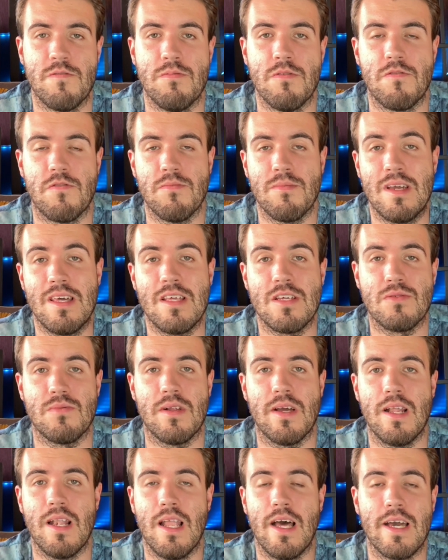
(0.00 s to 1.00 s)
But for me, that's what
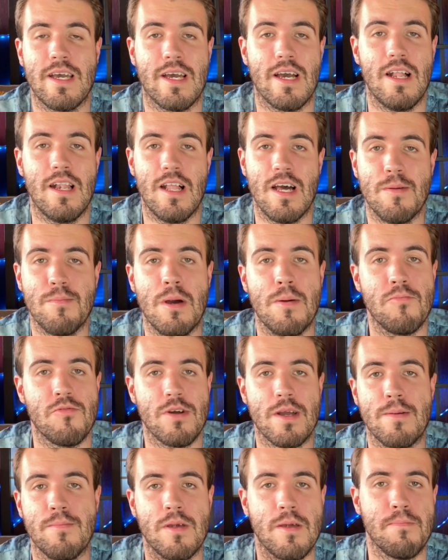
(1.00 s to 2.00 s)
I like. I like my
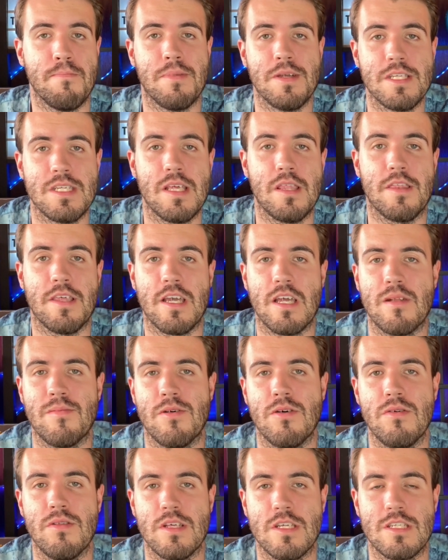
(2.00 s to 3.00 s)
brain being busy thinking about
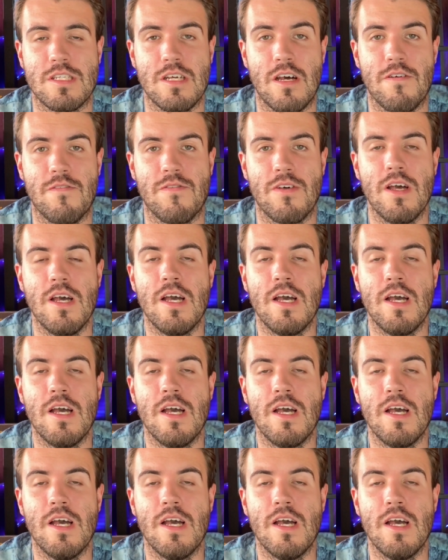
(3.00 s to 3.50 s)
all this stuff.